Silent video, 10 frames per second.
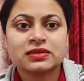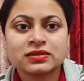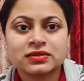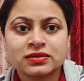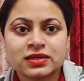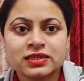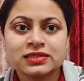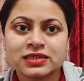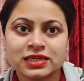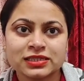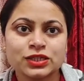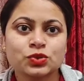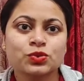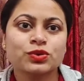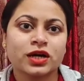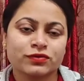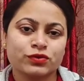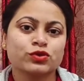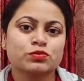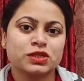is easy to
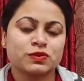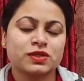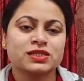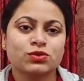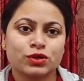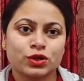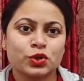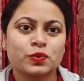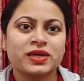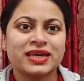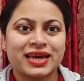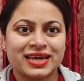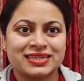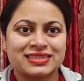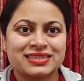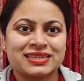confuse between soliloquy and